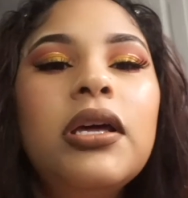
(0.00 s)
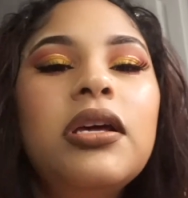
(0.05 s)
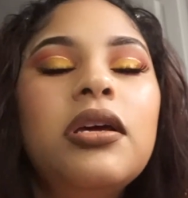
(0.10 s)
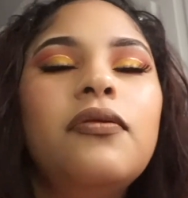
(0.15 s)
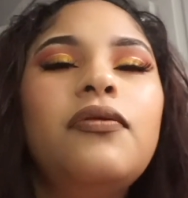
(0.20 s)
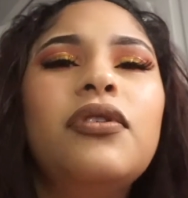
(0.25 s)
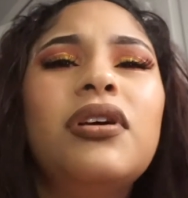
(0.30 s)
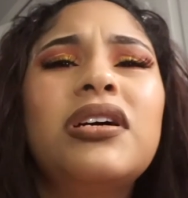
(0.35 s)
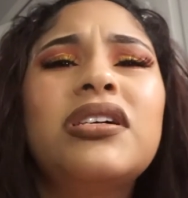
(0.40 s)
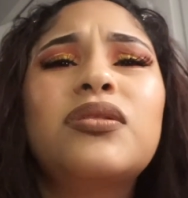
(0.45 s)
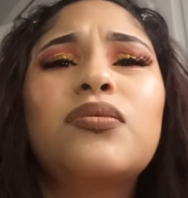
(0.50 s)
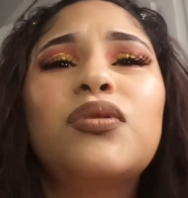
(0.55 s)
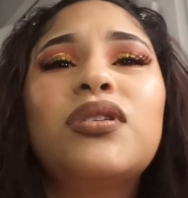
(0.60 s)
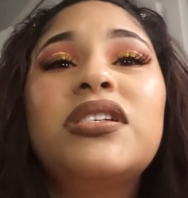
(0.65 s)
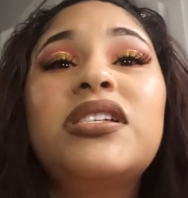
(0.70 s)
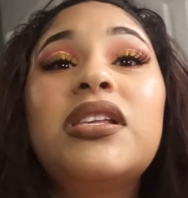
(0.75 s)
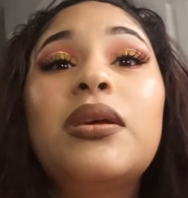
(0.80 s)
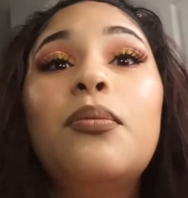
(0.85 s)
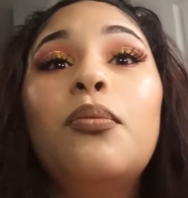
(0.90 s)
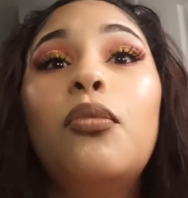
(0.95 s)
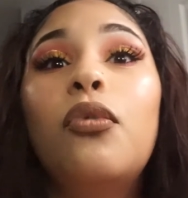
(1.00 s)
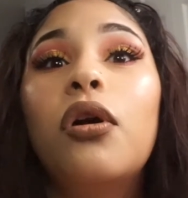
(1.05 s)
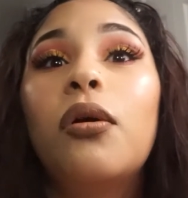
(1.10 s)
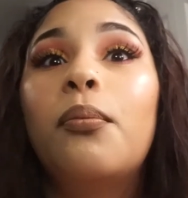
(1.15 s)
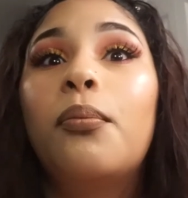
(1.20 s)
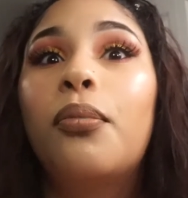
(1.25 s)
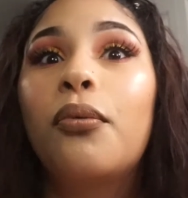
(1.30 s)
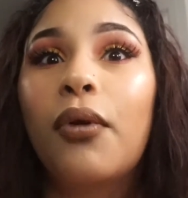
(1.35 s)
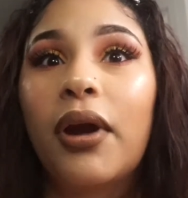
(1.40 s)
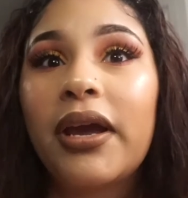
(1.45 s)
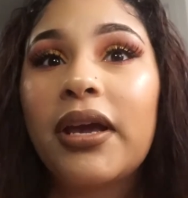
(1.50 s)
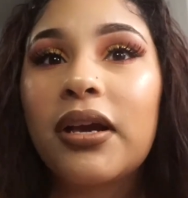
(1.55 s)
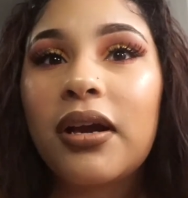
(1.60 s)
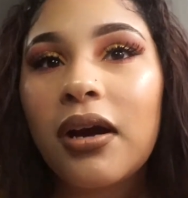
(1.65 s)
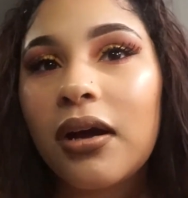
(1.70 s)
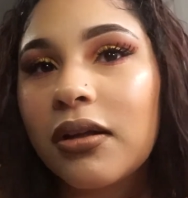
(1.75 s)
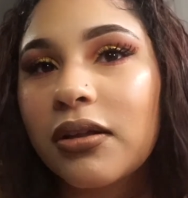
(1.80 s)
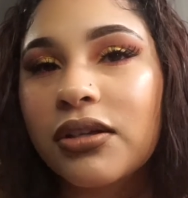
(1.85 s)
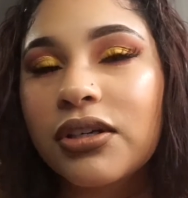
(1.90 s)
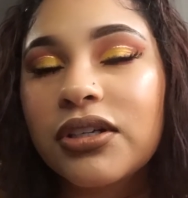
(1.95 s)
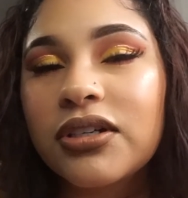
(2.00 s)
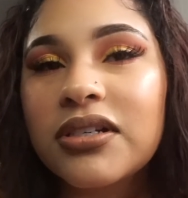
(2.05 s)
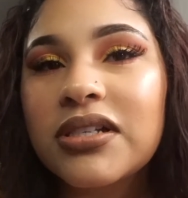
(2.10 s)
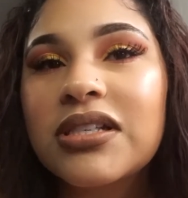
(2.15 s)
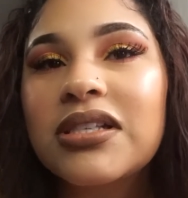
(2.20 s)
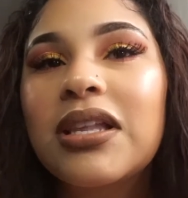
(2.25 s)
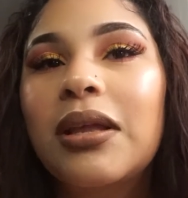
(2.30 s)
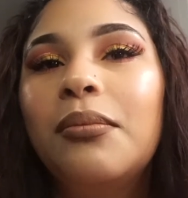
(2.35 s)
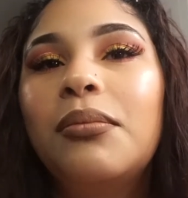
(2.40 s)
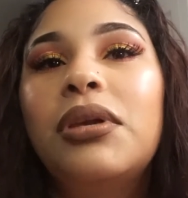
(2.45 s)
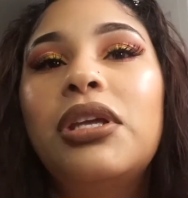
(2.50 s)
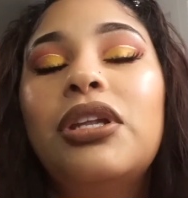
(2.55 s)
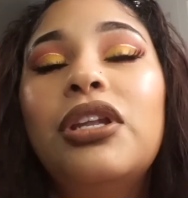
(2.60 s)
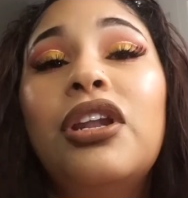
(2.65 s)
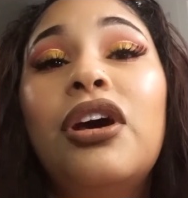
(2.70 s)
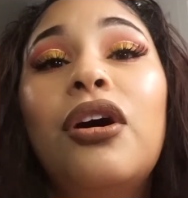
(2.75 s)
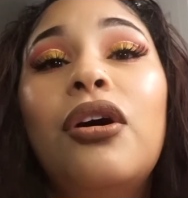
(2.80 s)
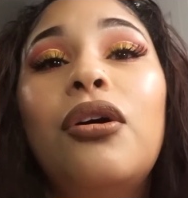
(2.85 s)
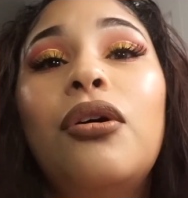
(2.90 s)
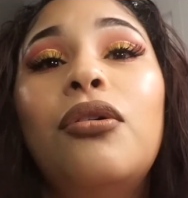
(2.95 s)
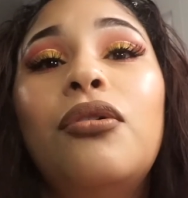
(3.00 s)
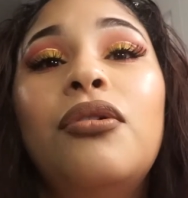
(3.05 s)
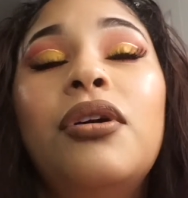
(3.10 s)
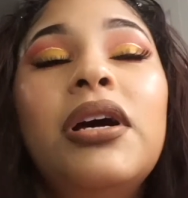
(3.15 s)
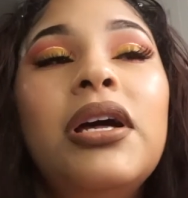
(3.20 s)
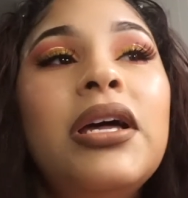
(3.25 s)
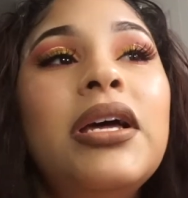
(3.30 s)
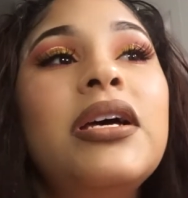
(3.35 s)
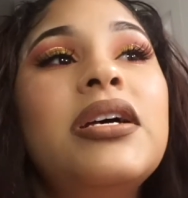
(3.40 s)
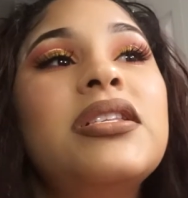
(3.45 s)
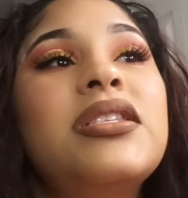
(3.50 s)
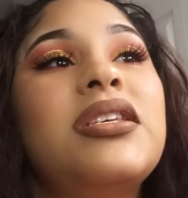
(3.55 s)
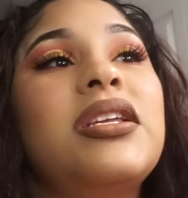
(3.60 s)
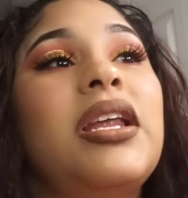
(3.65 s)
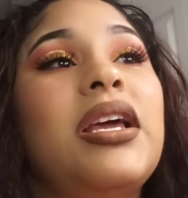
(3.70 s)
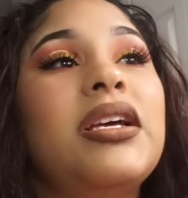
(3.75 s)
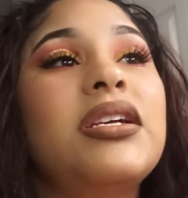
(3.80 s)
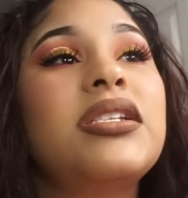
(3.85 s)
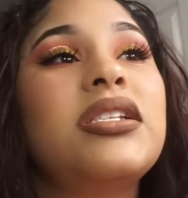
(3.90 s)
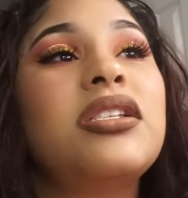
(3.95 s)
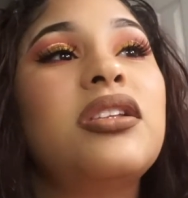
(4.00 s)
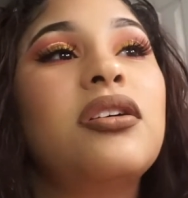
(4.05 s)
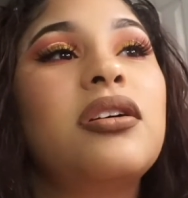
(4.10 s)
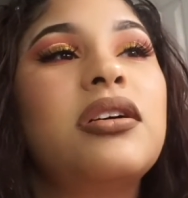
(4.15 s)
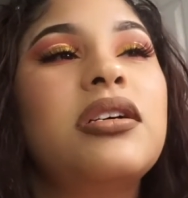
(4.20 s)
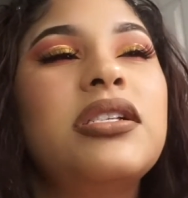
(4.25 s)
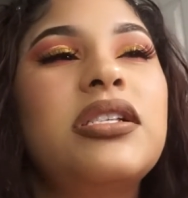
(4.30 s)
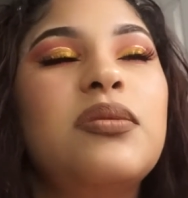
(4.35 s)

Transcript: If you guys want to see more bright colors, let me know. Today's look is